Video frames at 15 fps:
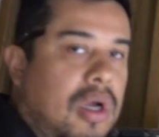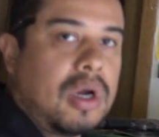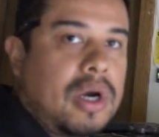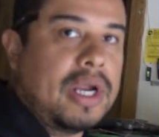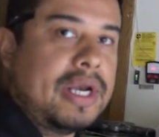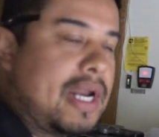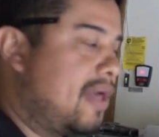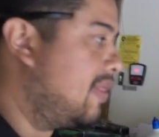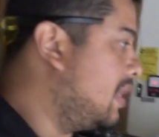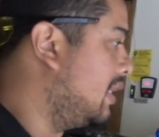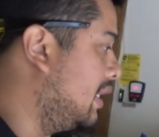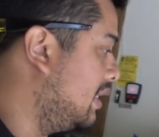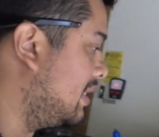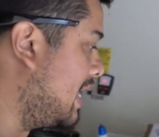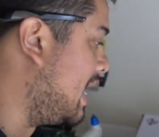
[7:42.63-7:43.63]
All right, now
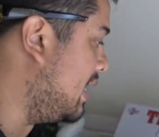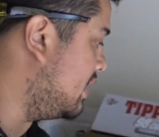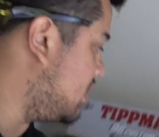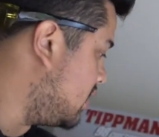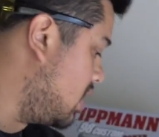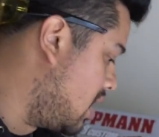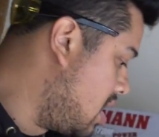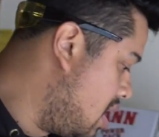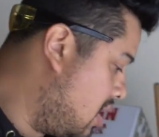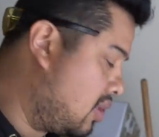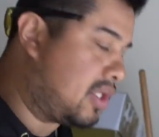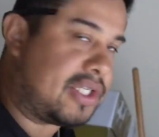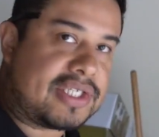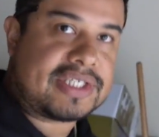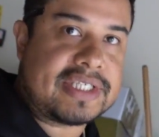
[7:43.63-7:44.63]
that that is all
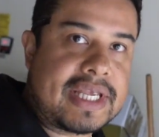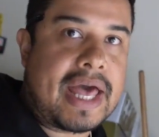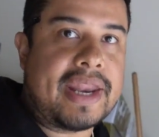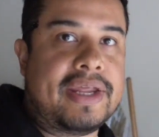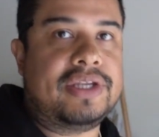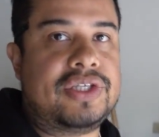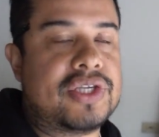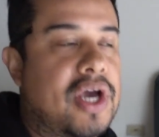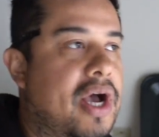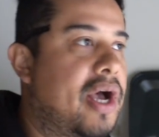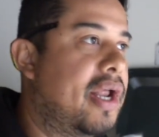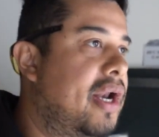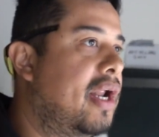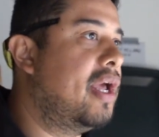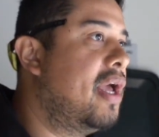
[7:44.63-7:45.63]
said and
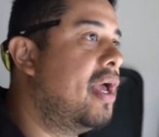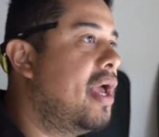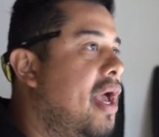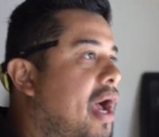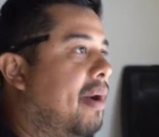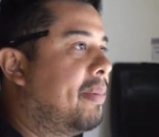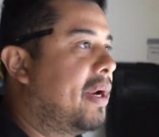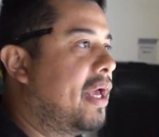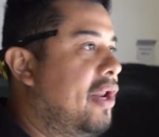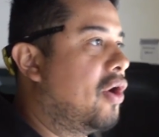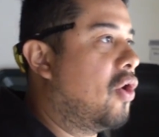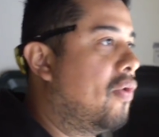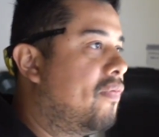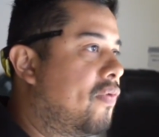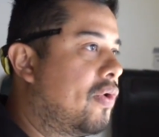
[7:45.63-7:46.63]
done, I'm gonna head
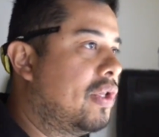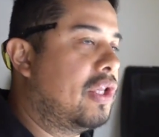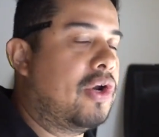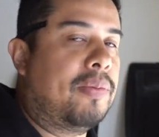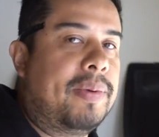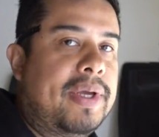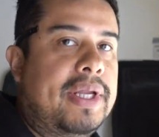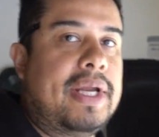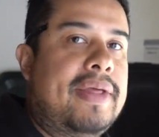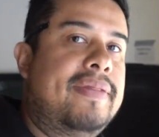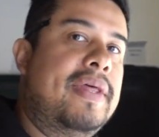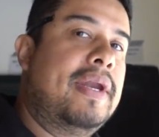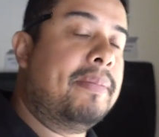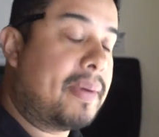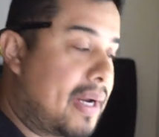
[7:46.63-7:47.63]
home for a little bit, and
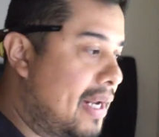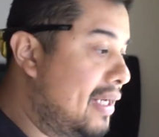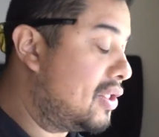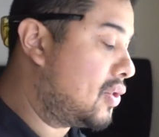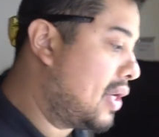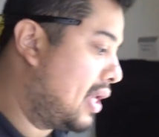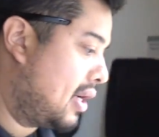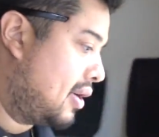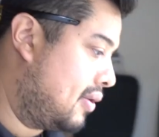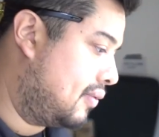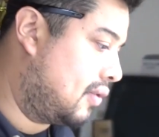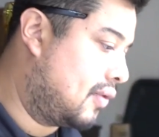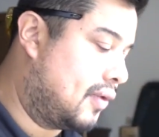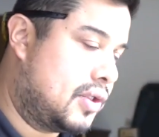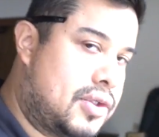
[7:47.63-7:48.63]
then I'm gonna, I need to head out
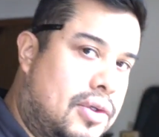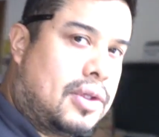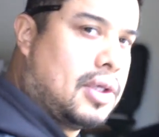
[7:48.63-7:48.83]
over to